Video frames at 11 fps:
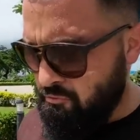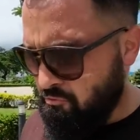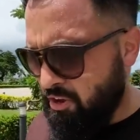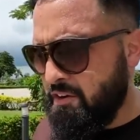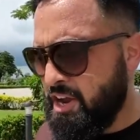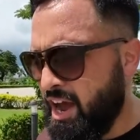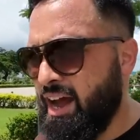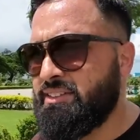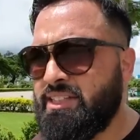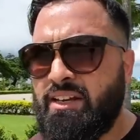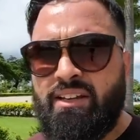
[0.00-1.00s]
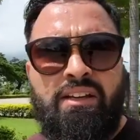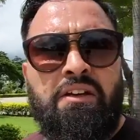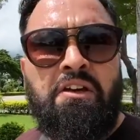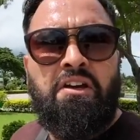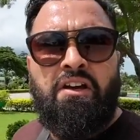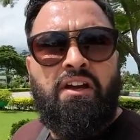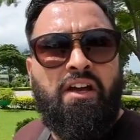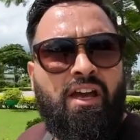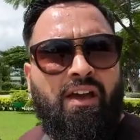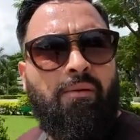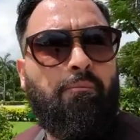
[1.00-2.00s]
very hot.
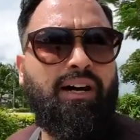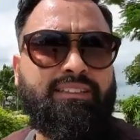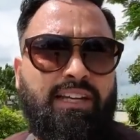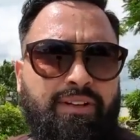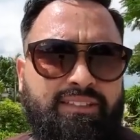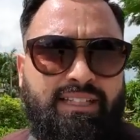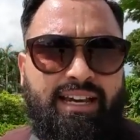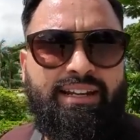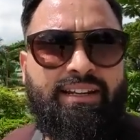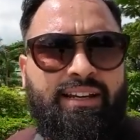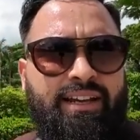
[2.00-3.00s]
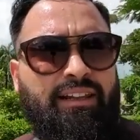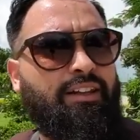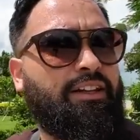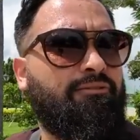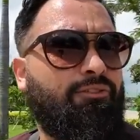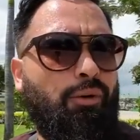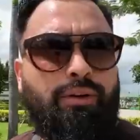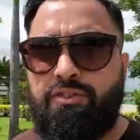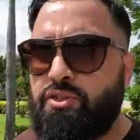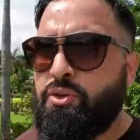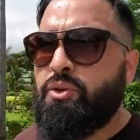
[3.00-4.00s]
But I'm excited and looking
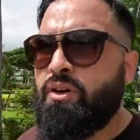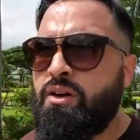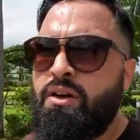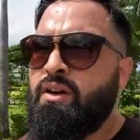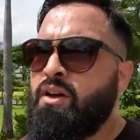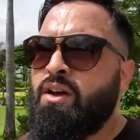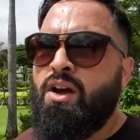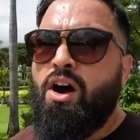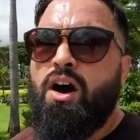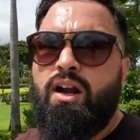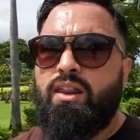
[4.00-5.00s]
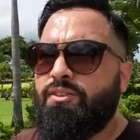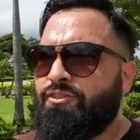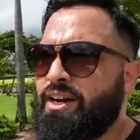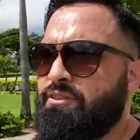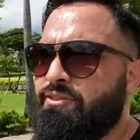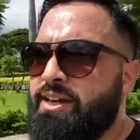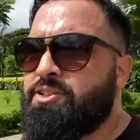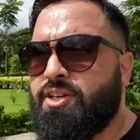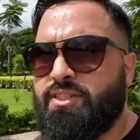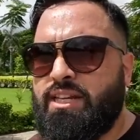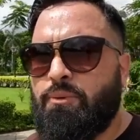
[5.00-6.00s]
forward to all of the fun
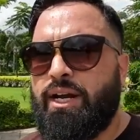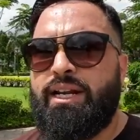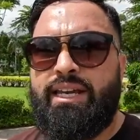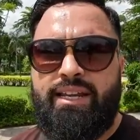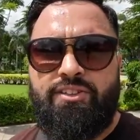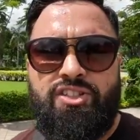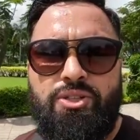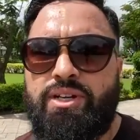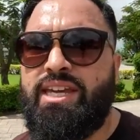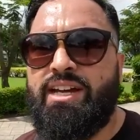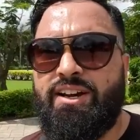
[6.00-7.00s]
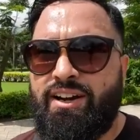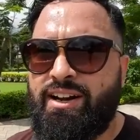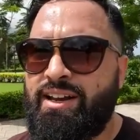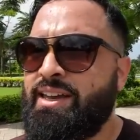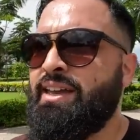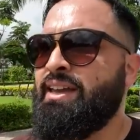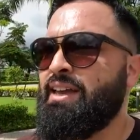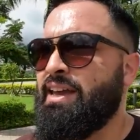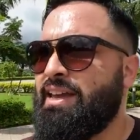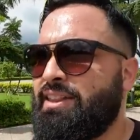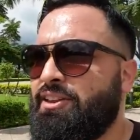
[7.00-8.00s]
adventures that we're gonna get into here
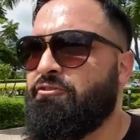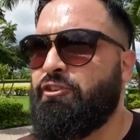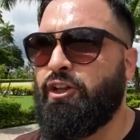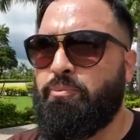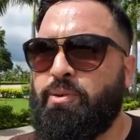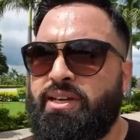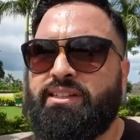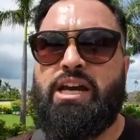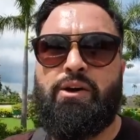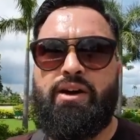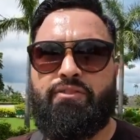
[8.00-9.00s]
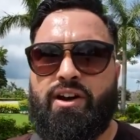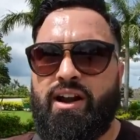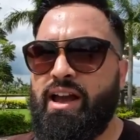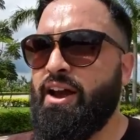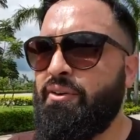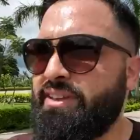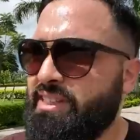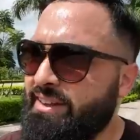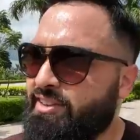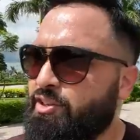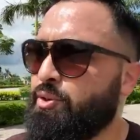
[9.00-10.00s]
in the Philippines. However, I always
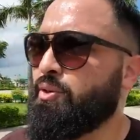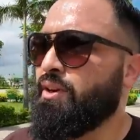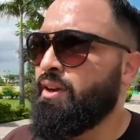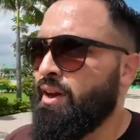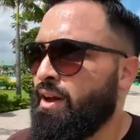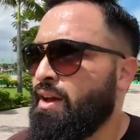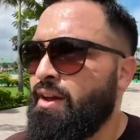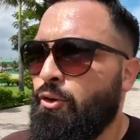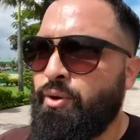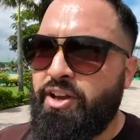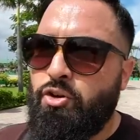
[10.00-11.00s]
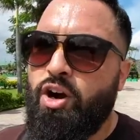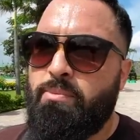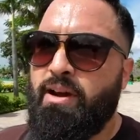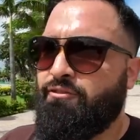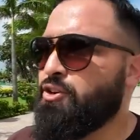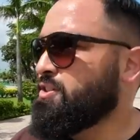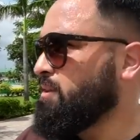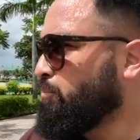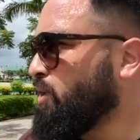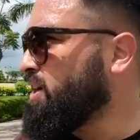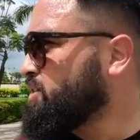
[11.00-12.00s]
like to record my first
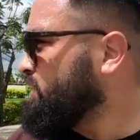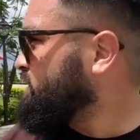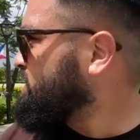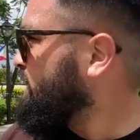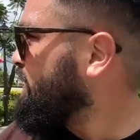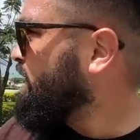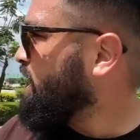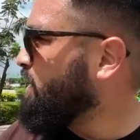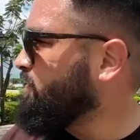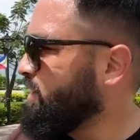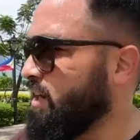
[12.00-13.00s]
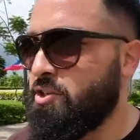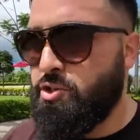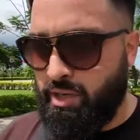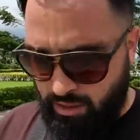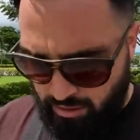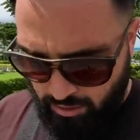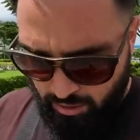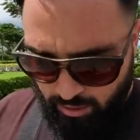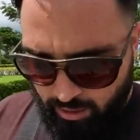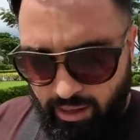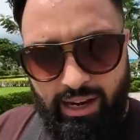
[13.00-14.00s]
impressions of a country.
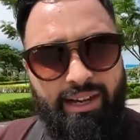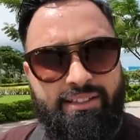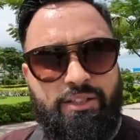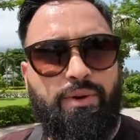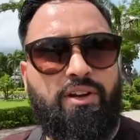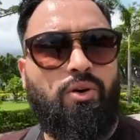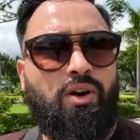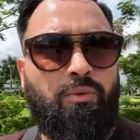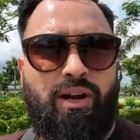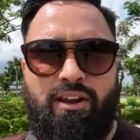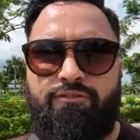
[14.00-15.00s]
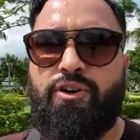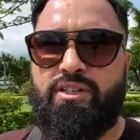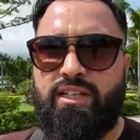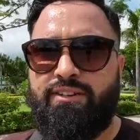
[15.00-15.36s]
I like to record when I first